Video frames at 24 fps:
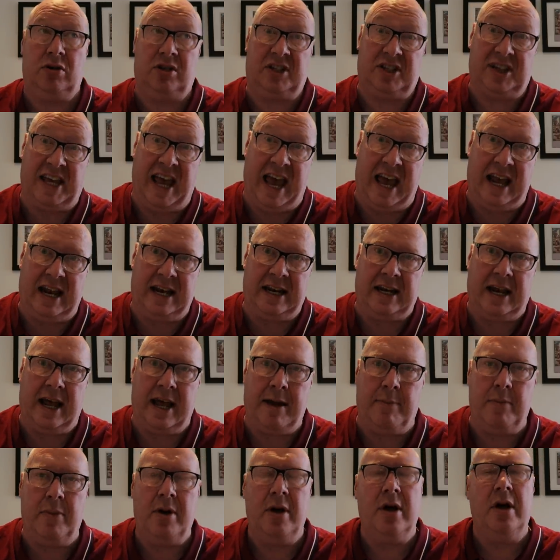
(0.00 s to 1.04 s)
telling
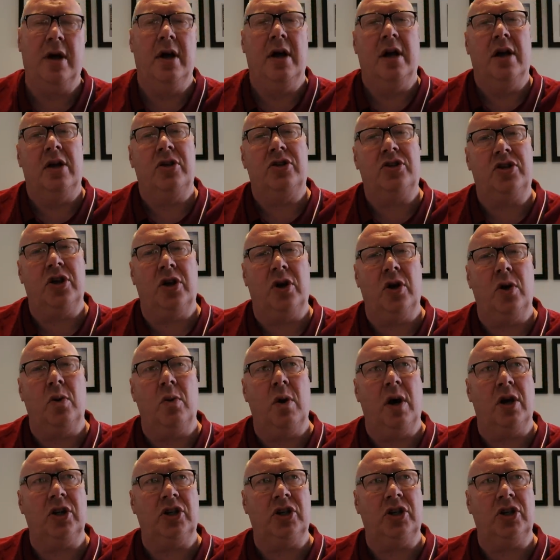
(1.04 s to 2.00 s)
him to